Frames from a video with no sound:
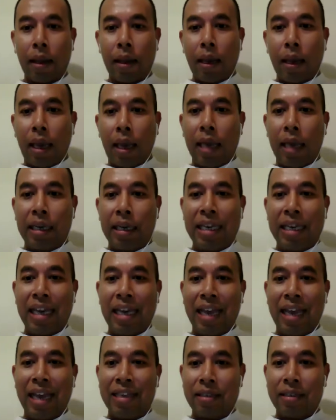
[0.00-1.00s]
and he
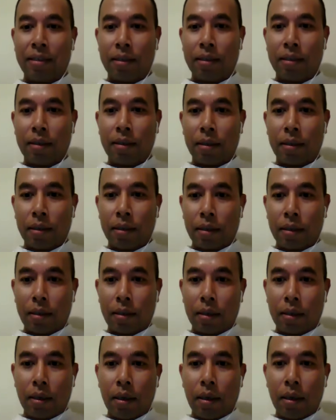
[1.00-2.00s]
has
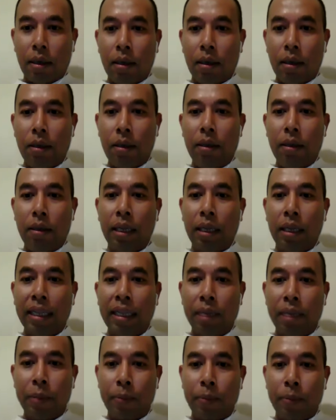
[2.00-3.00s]
a
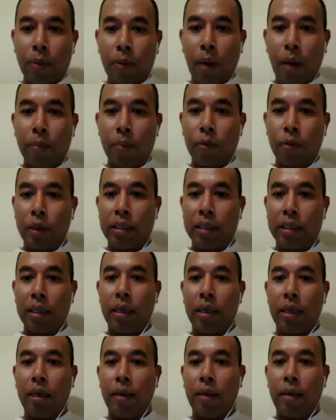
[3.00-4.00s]
little bit problem with
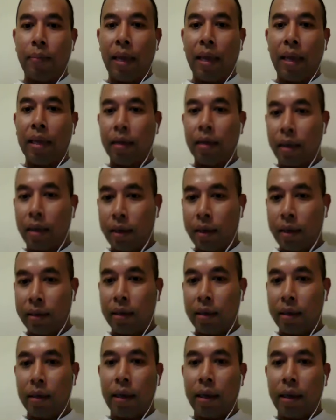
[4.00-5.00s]
LLM,
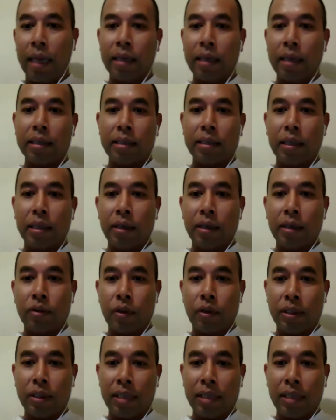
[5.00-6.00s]
language
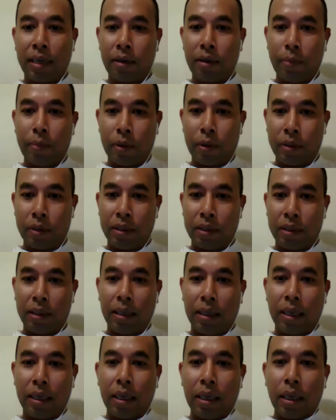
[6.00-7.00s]
literacy and numeracy.
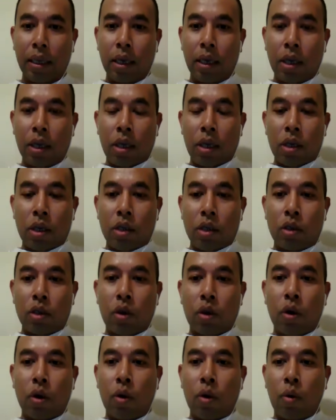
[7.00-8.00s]

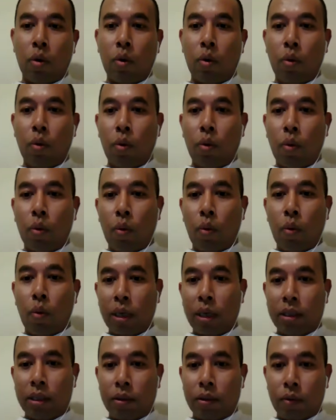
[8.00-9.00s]
So
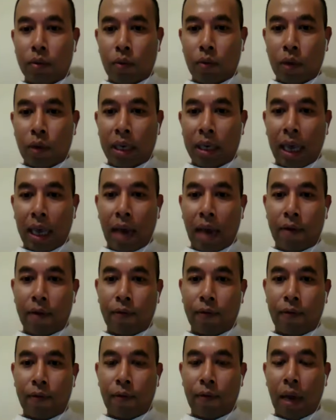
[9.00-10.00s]
what we have
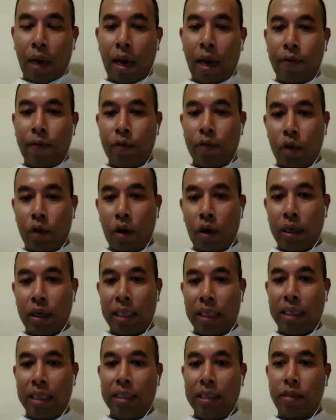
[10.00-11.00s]
I have done
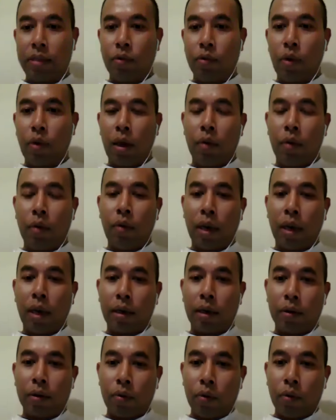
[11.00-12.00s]
is
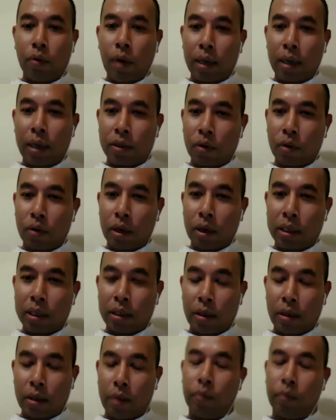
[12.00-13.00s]
we are trying
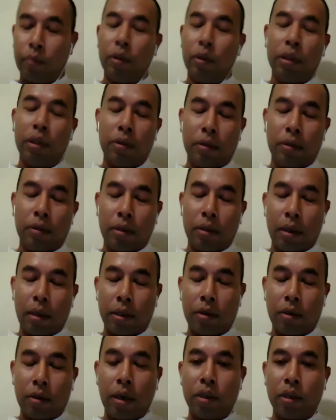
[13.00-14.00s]
we
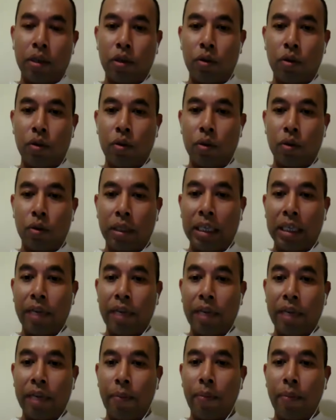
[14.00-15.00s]
try to
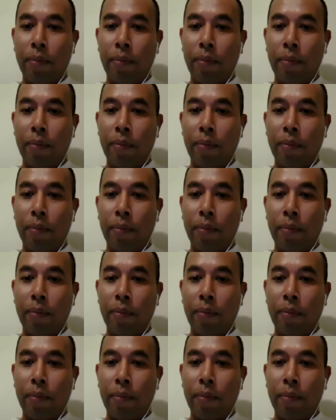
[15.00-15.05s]
give him